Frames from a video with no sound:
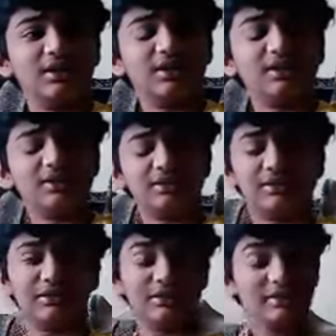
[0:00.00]

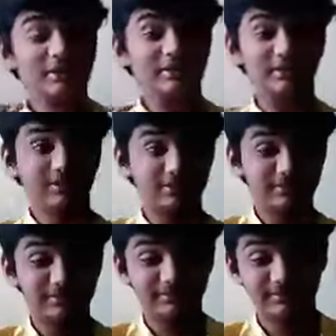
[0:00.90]

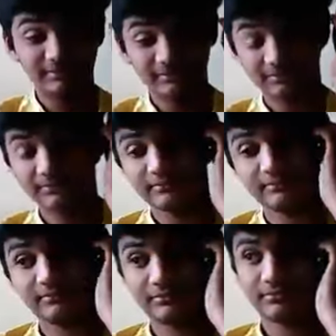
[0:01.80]

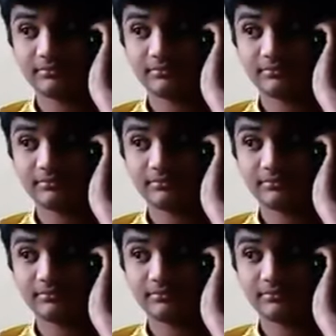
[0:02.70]
No one is speaking in this clip.